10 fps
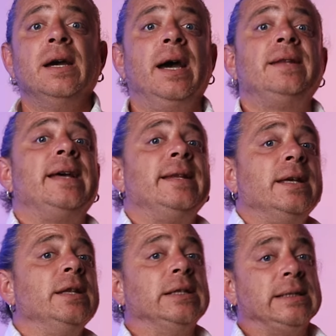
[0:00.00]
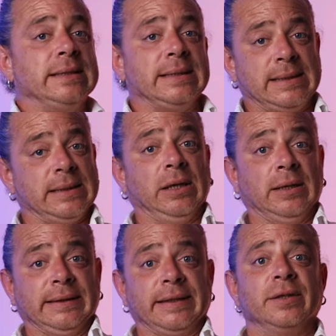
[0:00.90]
and then the
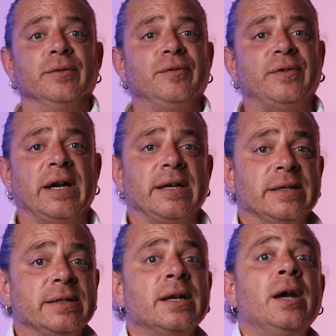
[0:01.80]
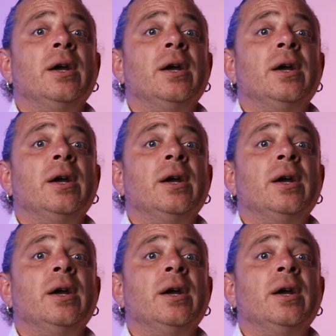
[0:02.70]
discarding phase.